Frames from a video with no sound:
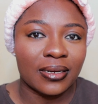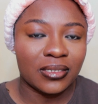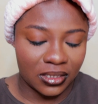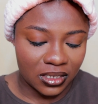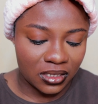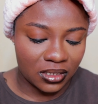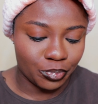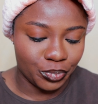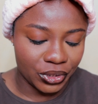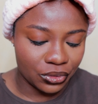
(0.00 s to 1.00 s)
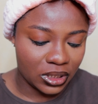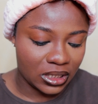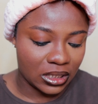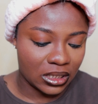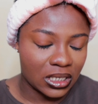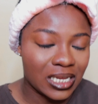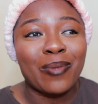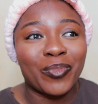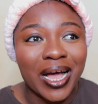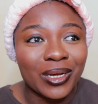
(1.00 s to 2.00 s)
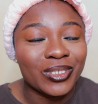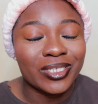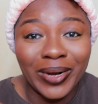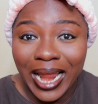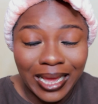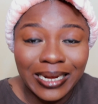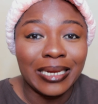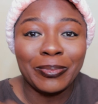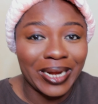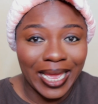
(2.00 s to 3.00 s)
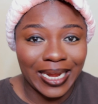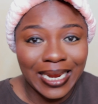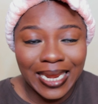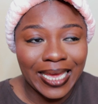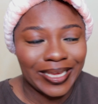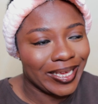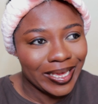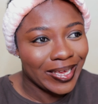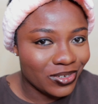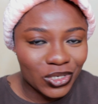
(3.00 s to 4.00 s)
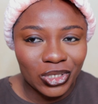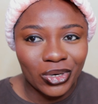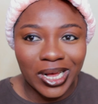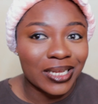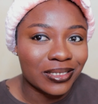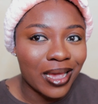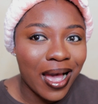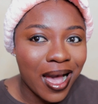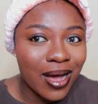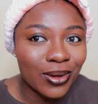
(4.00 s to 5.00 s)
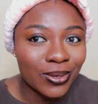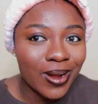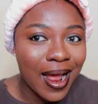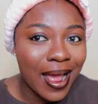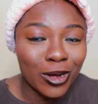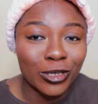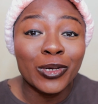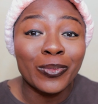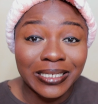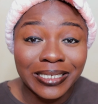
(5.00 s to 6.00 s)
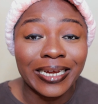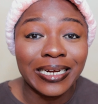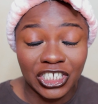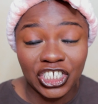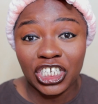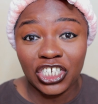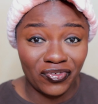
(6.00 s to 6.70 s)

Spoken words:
is this beauty about black lip liner. Like, just look at how I automatically change